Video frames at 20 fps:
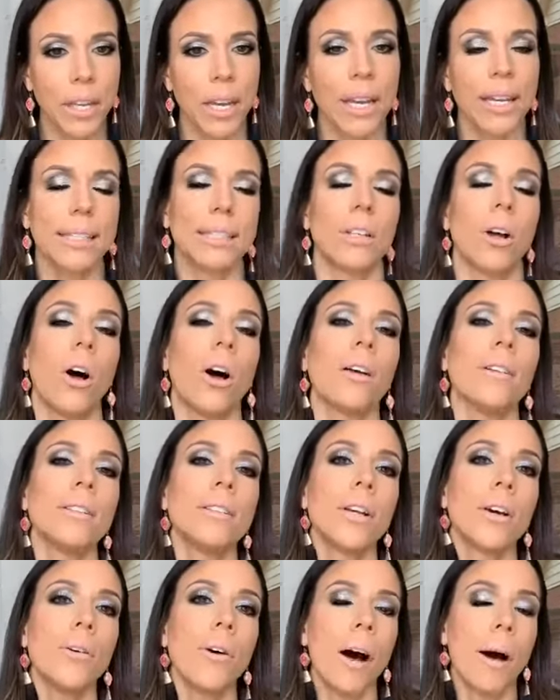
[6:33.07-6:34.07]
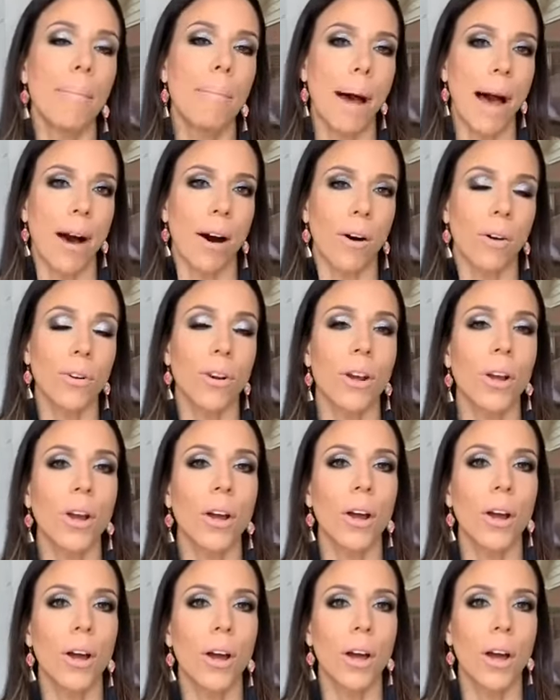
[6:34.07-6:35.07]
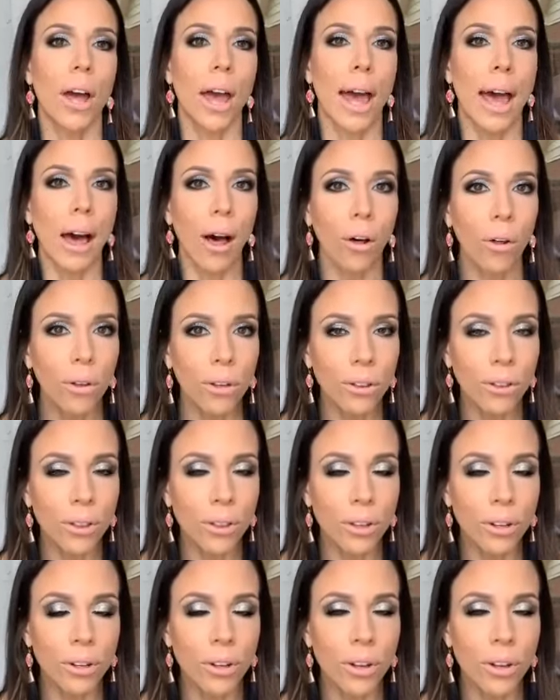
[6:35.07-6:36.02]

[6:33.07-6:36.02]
It's also about health